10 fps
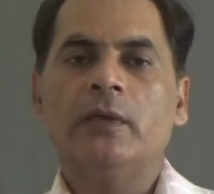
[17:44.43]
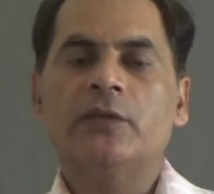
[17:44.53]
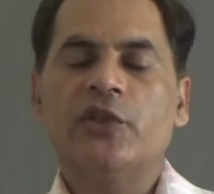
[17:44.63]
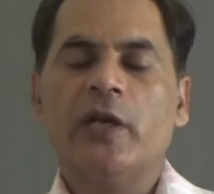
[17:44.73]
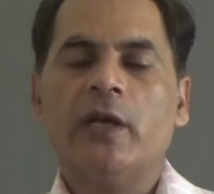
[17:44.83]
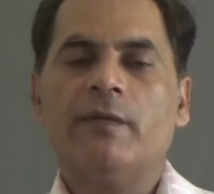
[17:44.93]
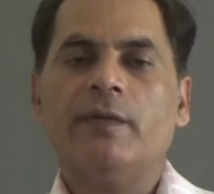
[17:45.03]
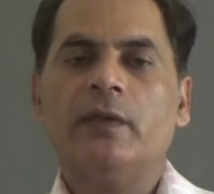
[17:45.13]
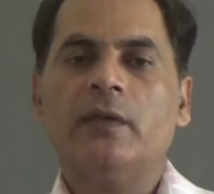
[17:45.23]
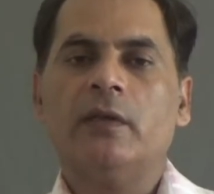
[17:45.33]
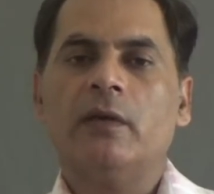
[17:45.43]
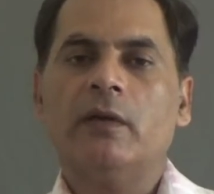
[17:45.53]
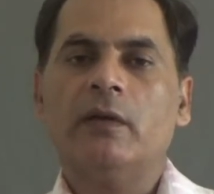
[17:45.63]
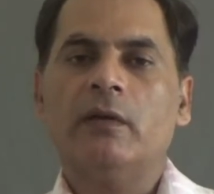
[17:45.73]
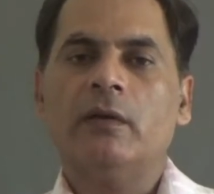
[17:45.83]
share with
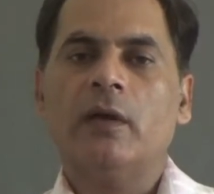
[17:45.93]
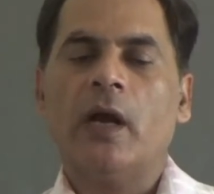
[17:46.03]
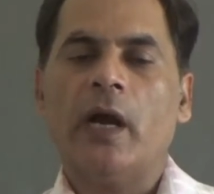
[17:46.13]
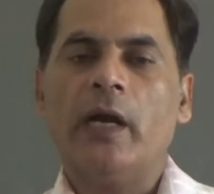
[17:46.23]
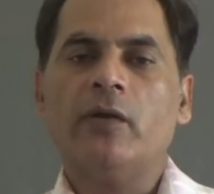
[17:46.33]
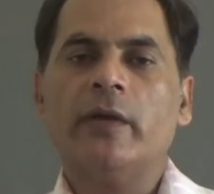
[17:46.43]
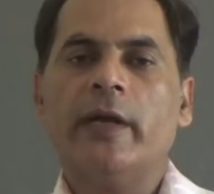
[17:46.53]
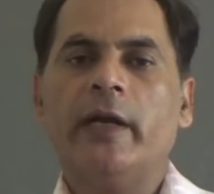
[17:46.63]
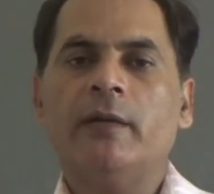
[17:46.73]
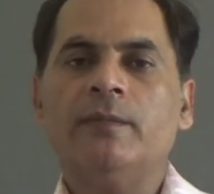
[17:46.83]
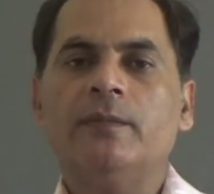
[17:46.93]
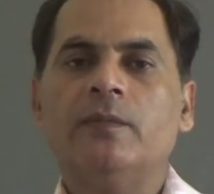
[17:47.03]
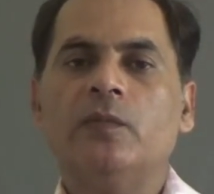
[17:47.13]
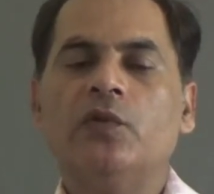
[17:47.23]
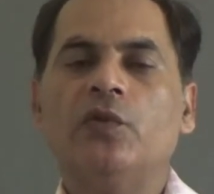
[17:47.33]
hydrogen atom
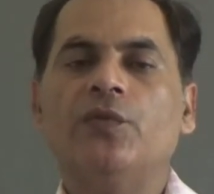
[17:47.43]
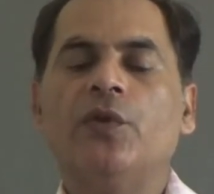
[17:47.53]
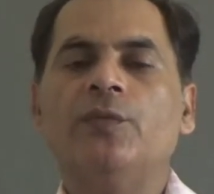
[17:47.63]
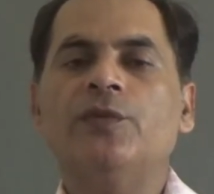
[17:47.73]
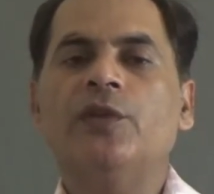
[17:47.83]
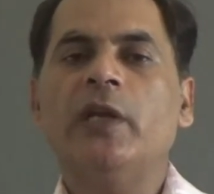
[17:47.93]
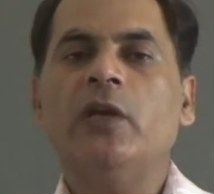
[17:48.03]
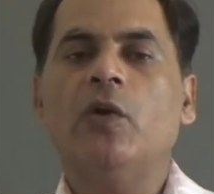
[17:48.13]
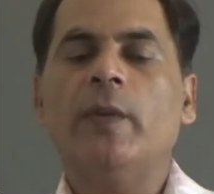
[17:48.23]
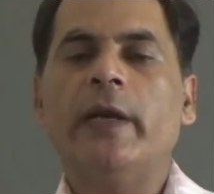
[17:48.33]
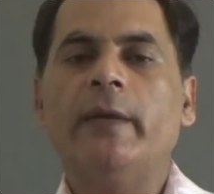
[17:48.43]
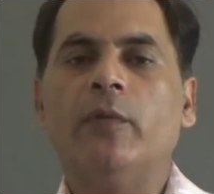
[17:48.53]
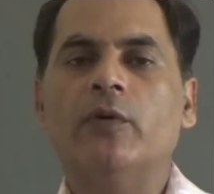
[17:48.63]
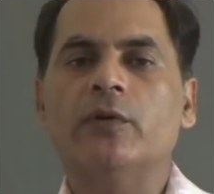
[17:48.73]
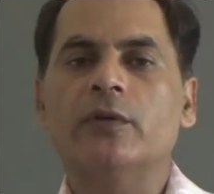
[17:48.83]
to form 3 covalent
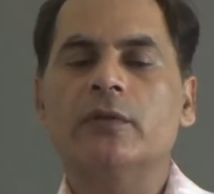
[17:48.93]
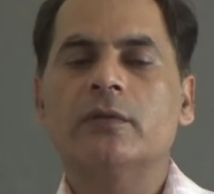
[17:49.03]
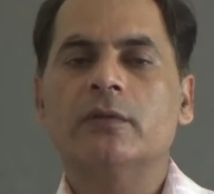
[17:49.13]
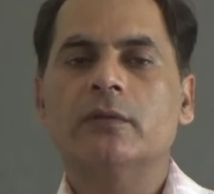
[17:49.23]
bonds.